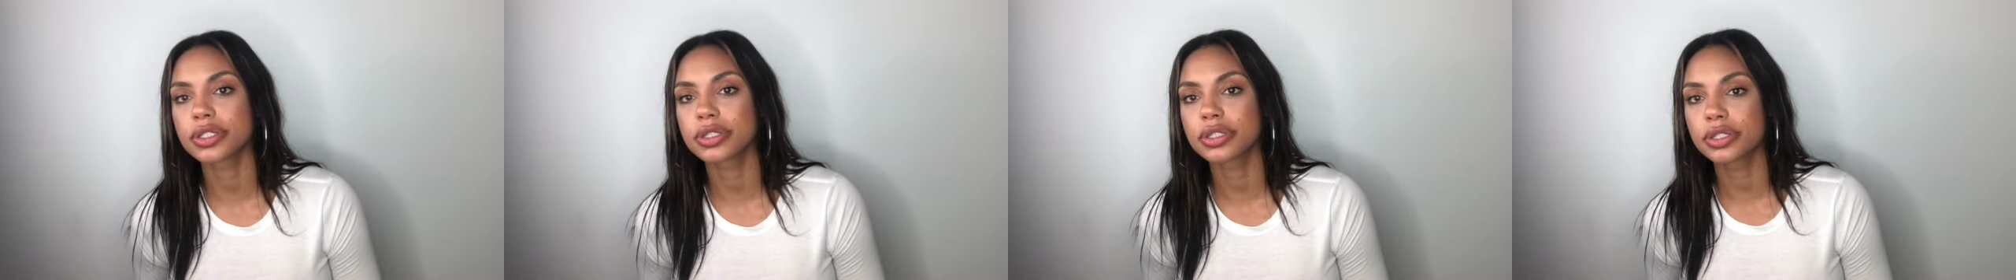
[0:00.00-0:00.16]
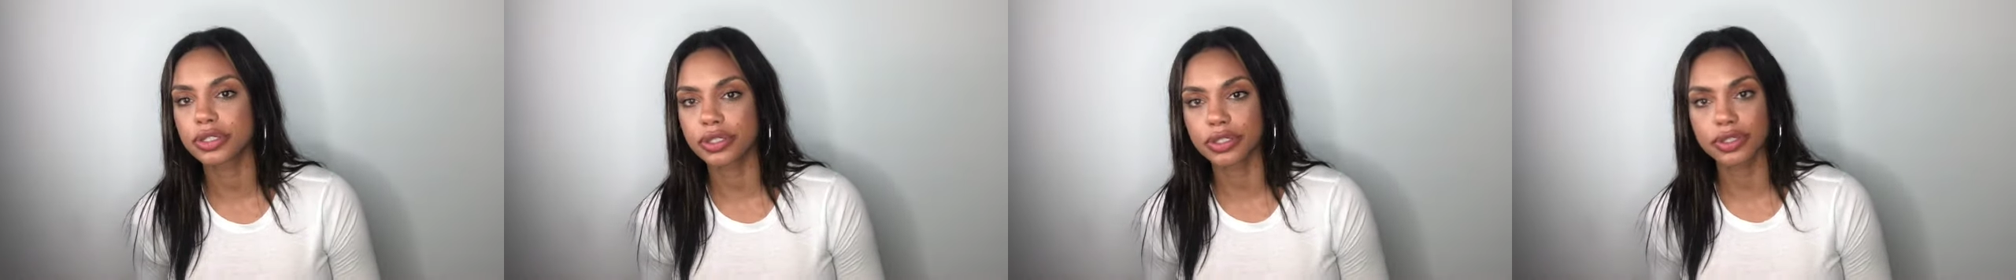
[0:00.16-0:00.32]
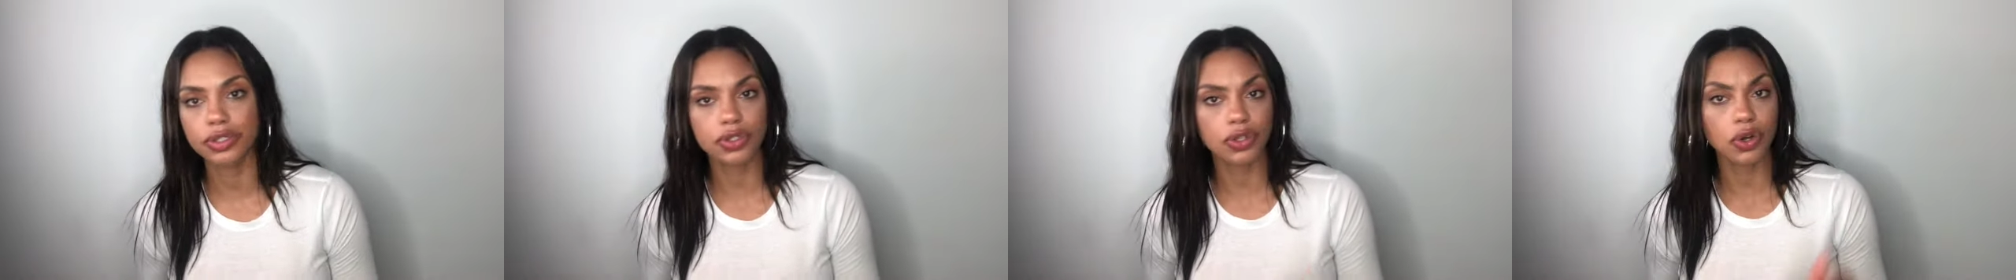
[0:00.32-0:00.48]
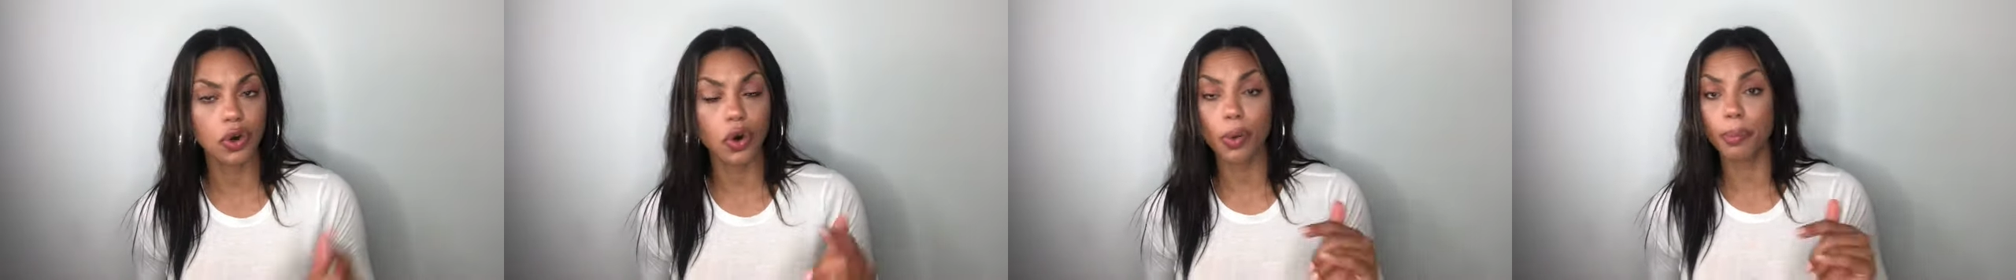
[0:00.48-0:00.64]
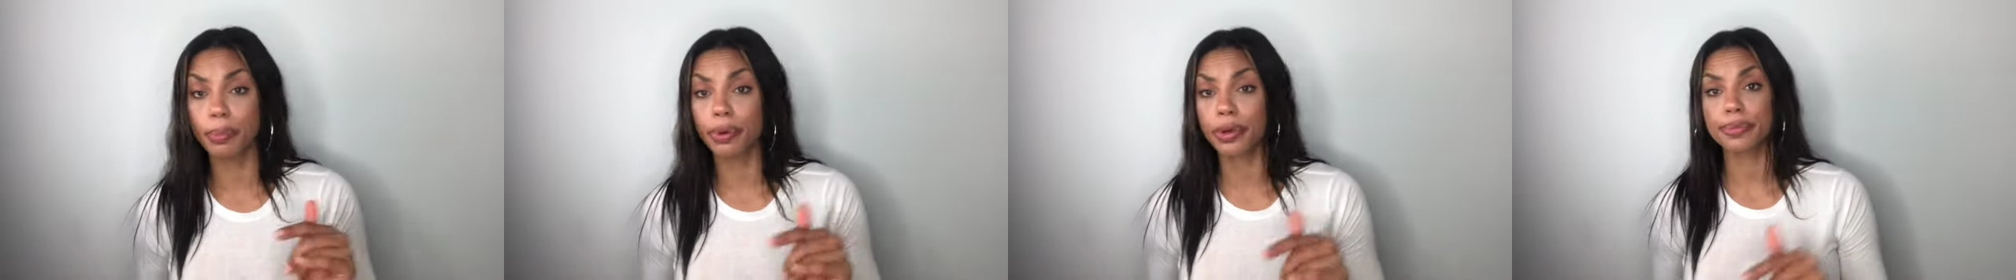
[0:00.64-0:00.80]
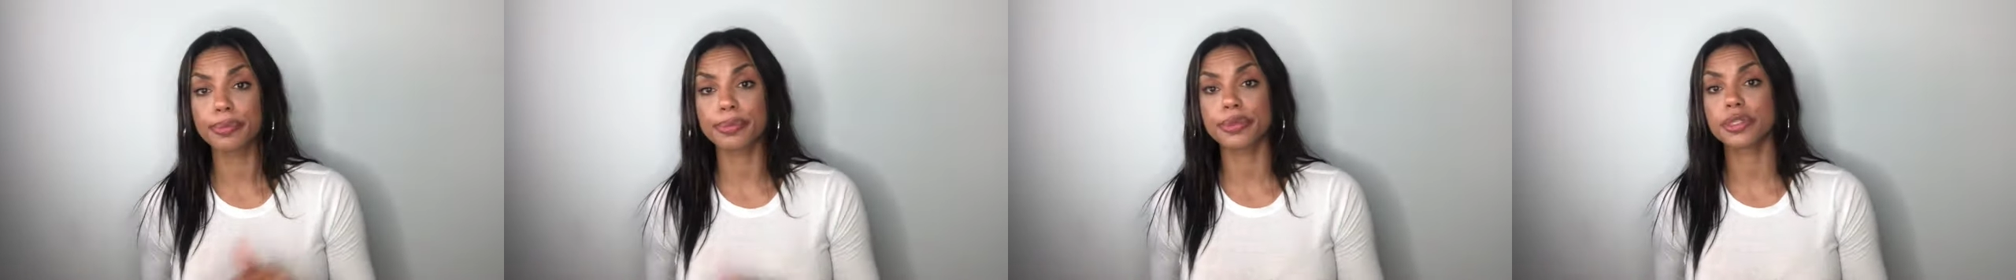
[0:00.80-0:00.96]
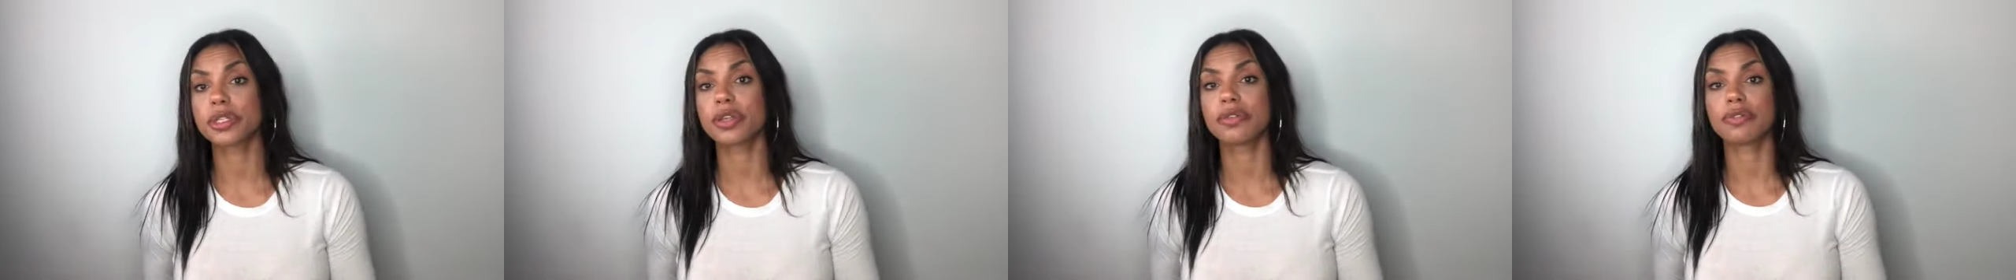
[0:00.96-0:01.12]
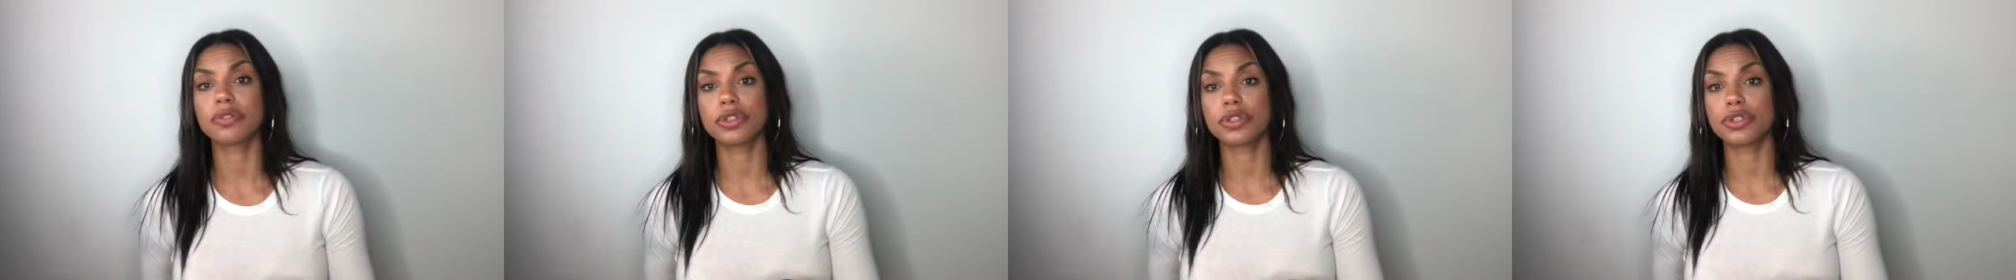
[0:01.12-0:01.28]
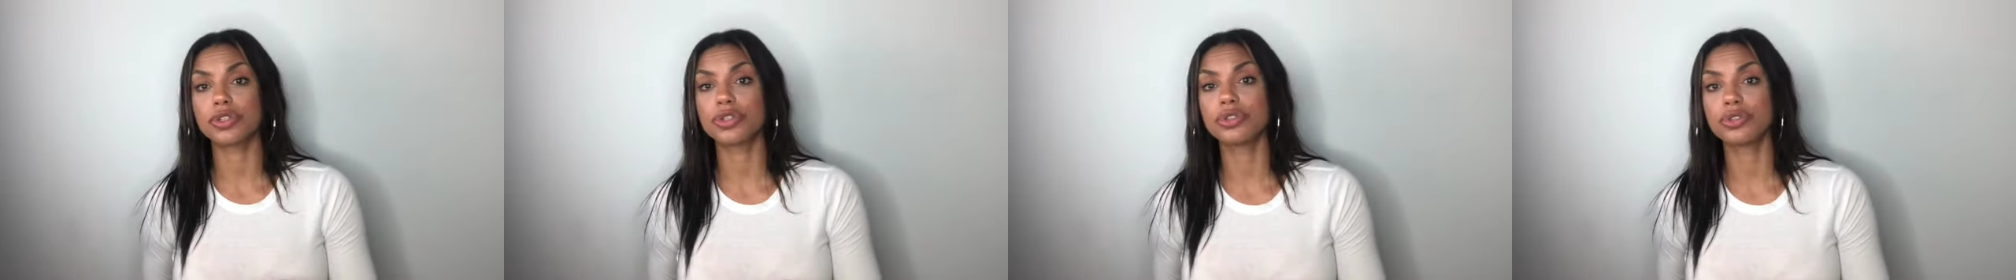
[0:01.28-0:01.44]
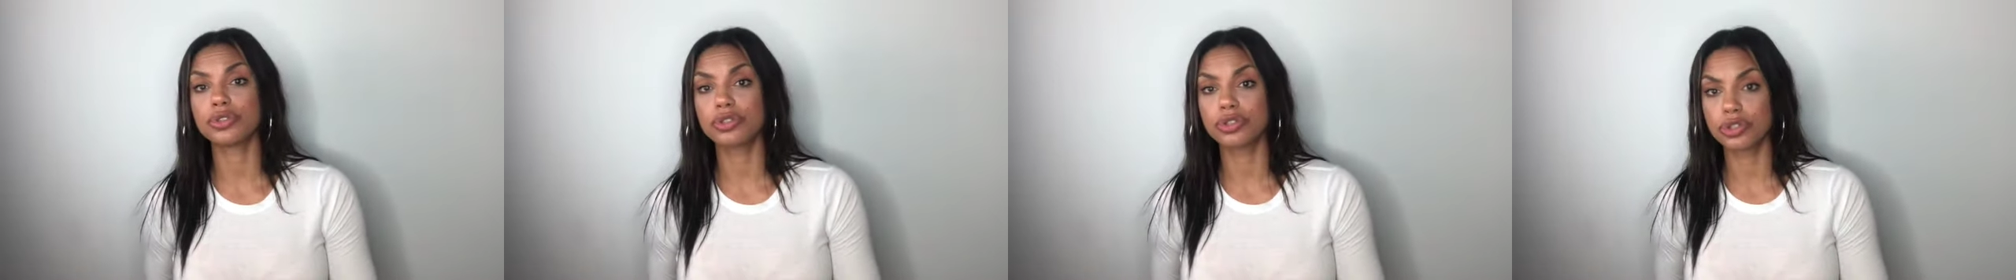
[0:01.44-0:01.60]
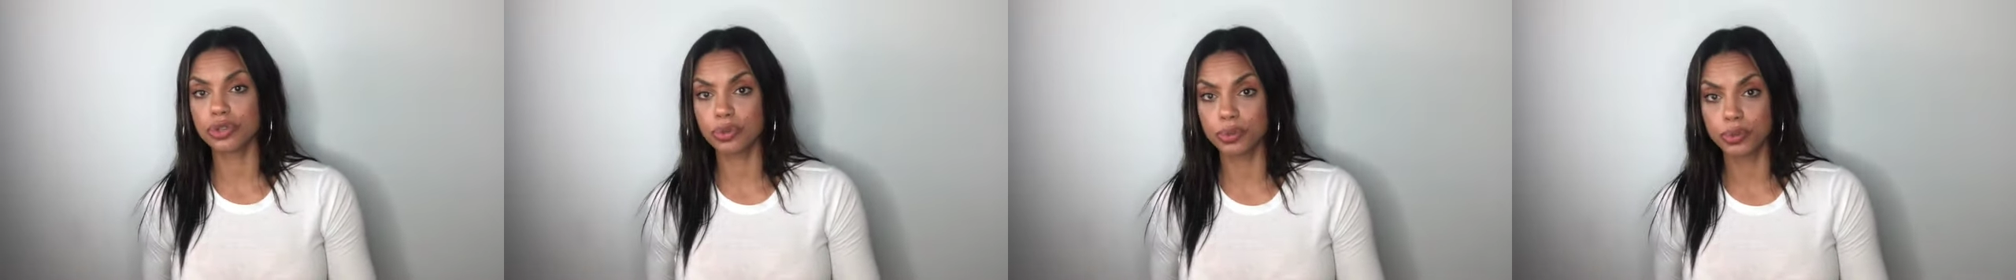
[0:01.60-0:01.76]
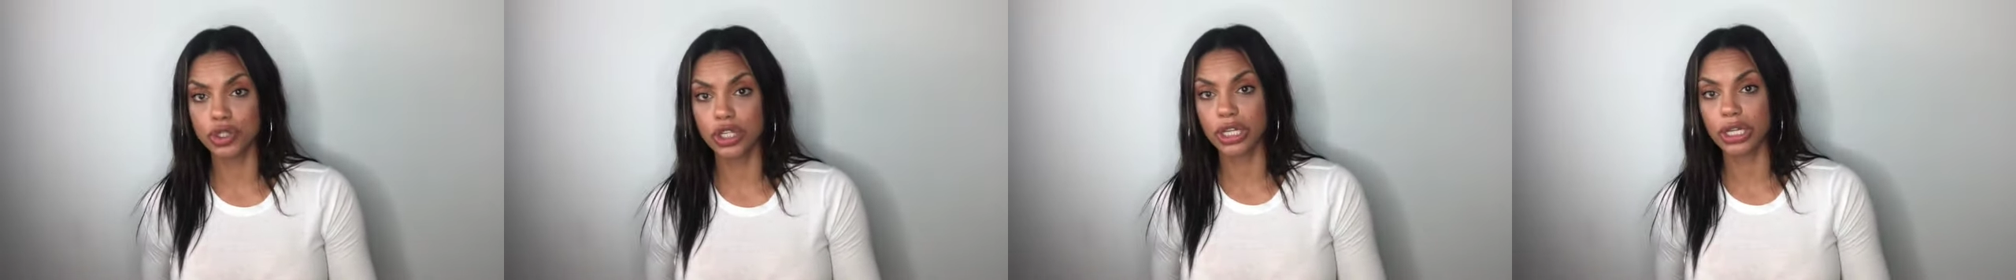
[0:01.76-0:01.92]
This is the whole purpose of this
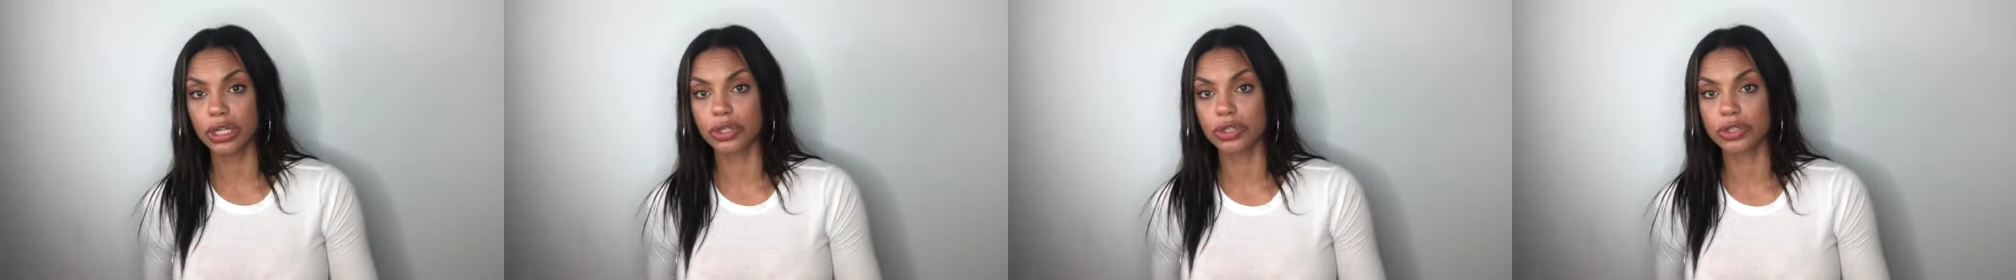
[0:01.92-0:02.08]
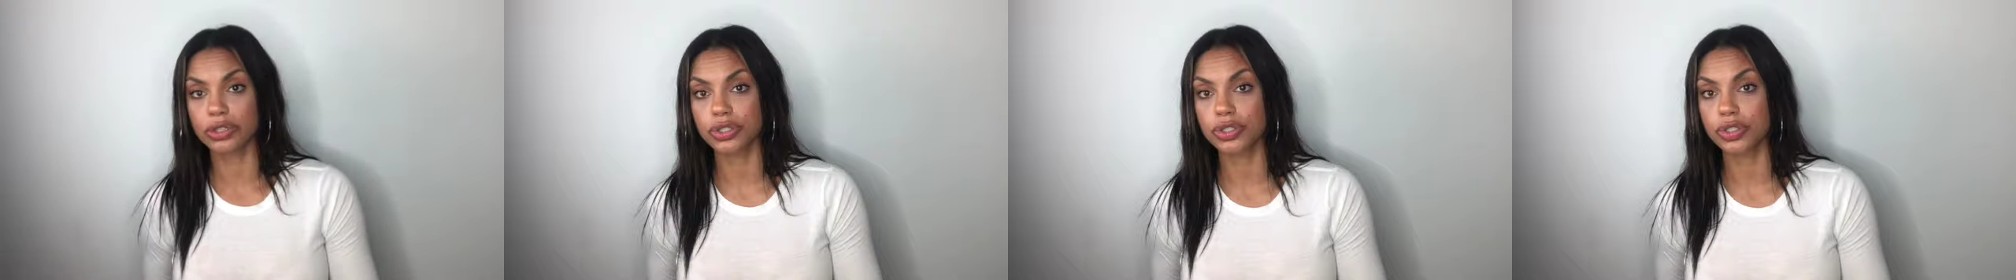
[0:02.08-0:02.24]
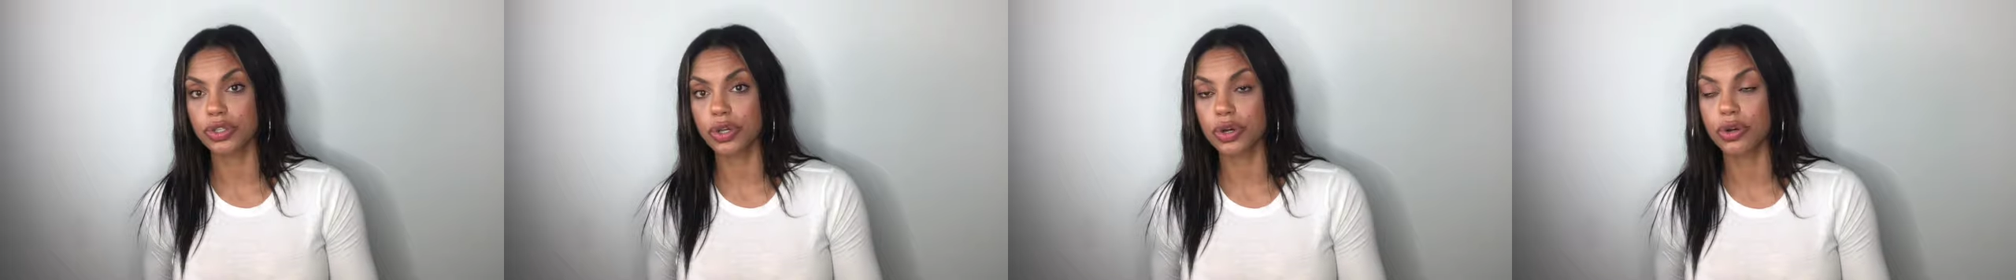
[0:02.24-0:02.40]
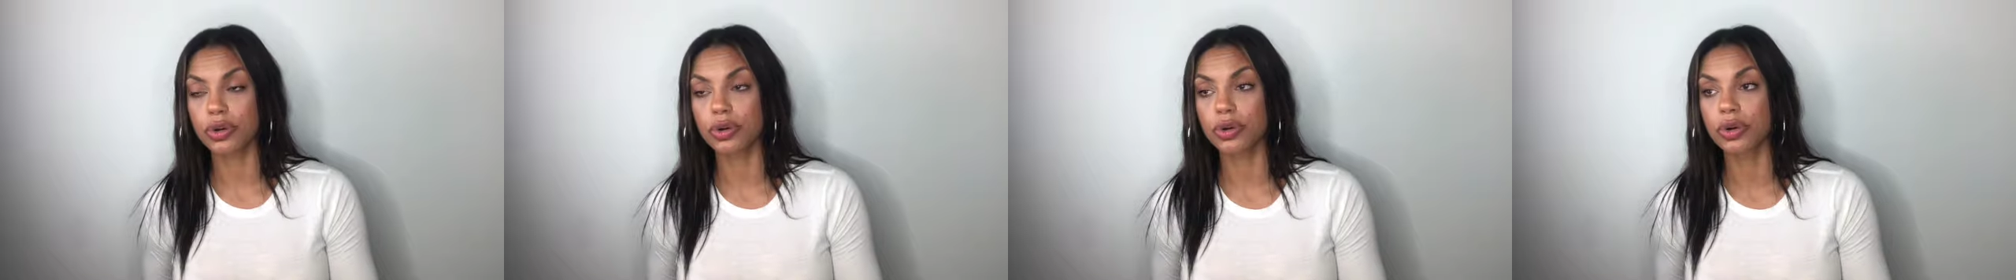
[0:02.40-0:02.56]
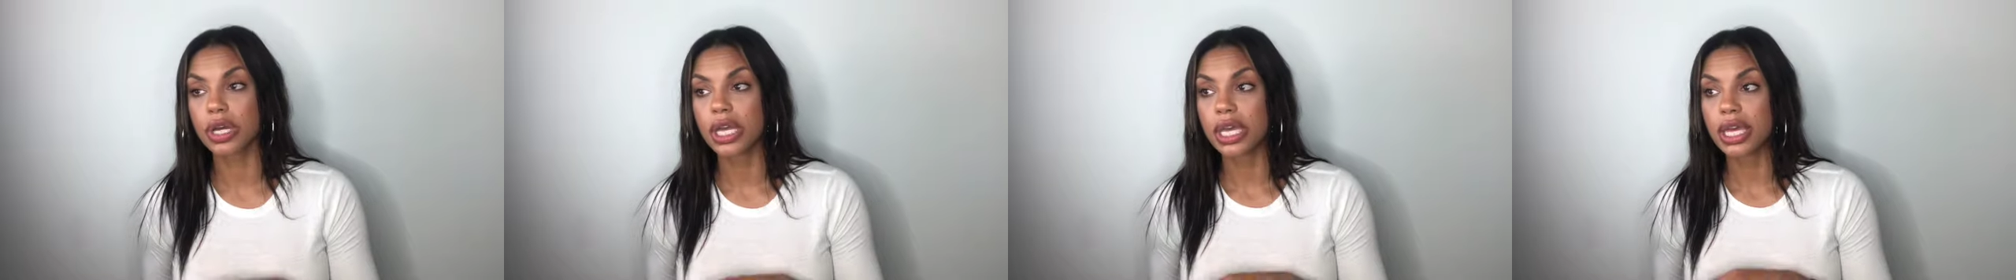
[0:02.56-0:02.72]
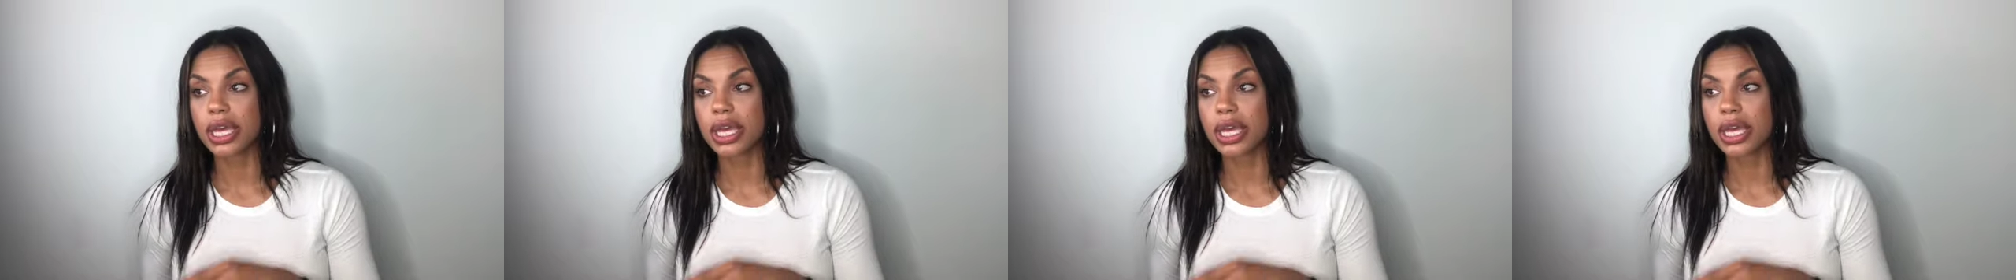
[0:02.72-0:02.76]
YouTube channel. So